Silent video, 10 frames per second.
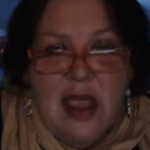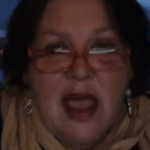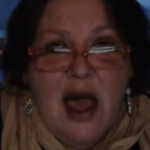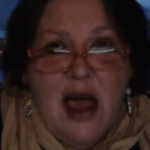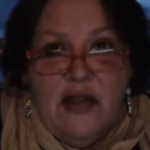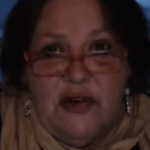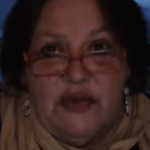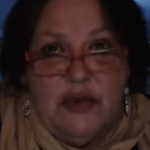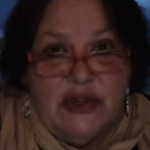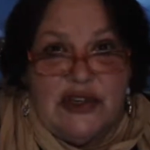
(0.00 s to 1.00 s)
Others
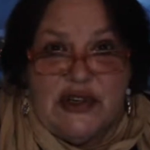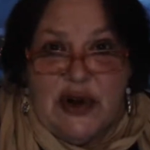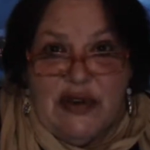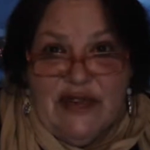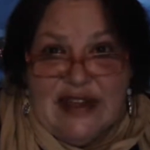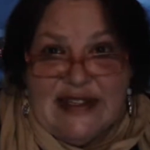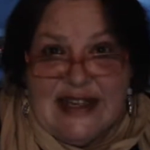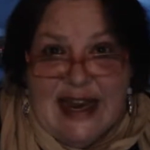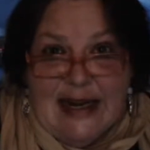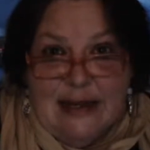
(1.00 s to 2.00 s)
will just start
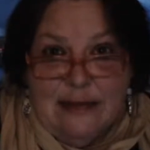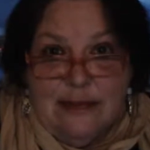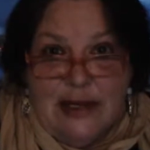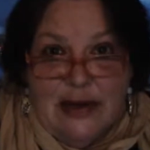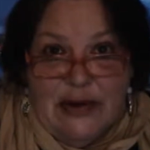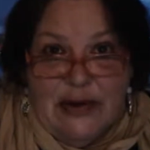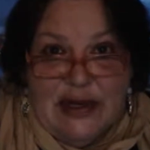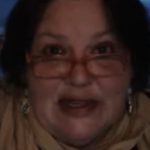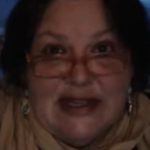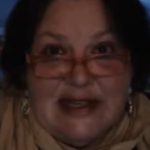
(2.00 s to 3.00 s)
investigating. You can
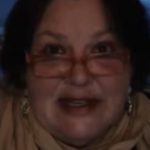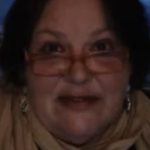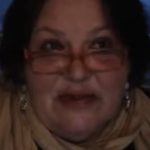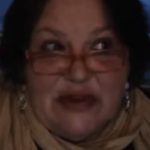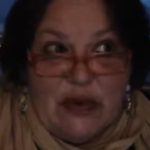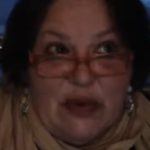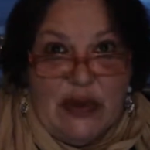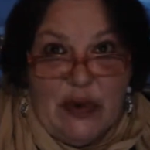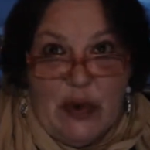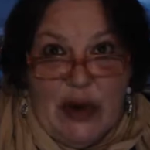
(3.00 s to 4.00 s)
see the difference, or they're
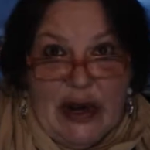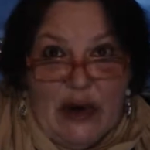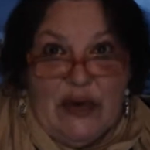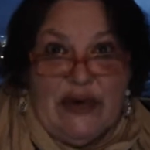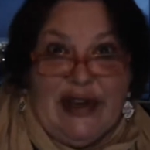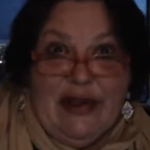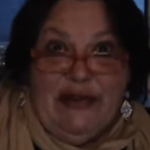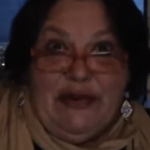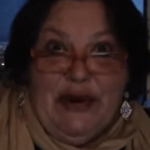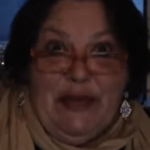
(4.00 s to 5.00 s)
running or their tails
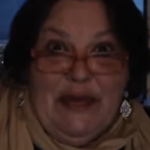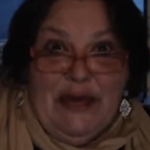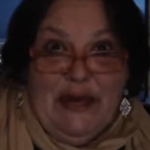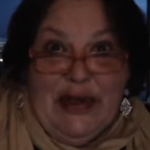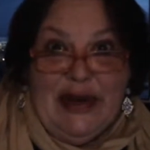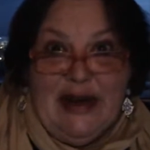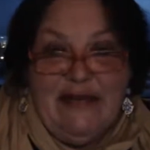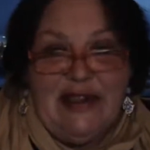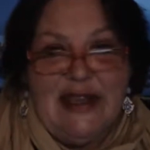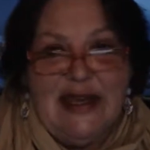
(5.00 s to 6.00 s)
are up and they're looking at
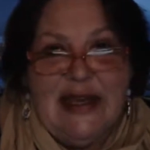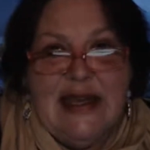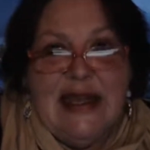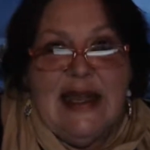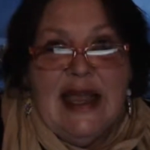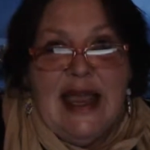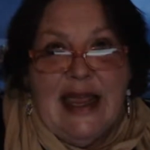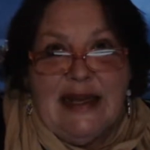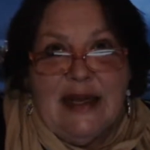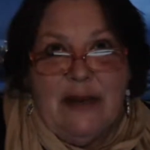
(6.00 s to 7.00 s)
everything.
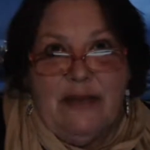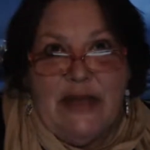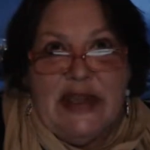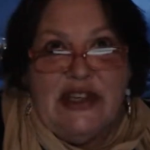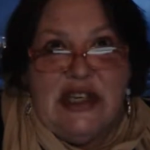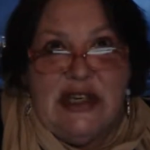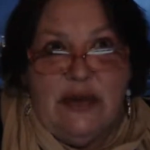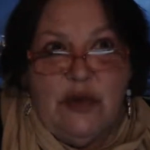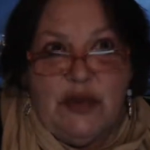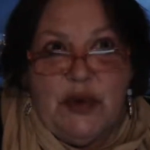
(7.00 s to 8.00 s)
And Idgy
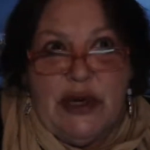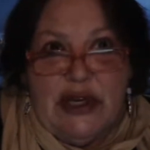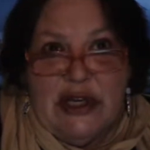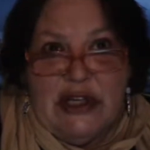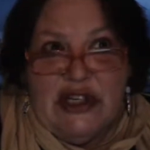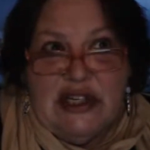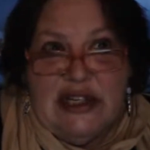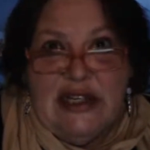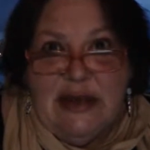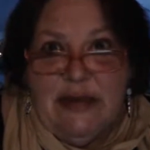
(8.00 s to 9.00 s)
was pretty good. She did a
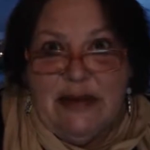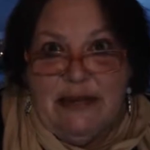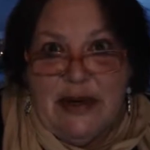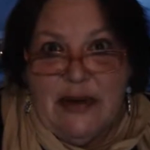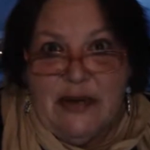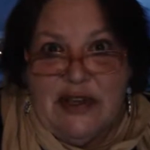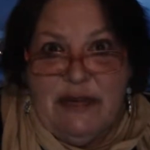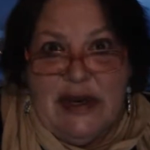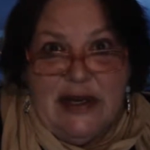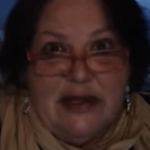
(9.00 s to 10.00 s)
little bit of both,
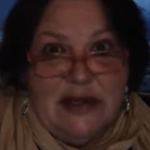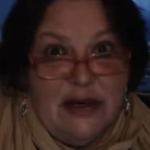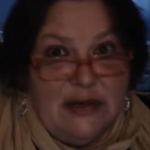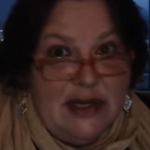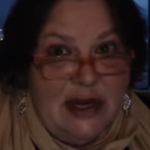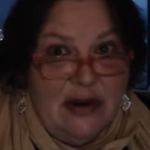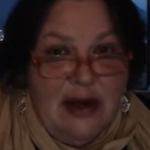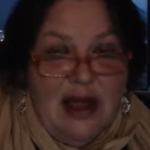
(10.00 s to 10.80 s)
depending on the hotel.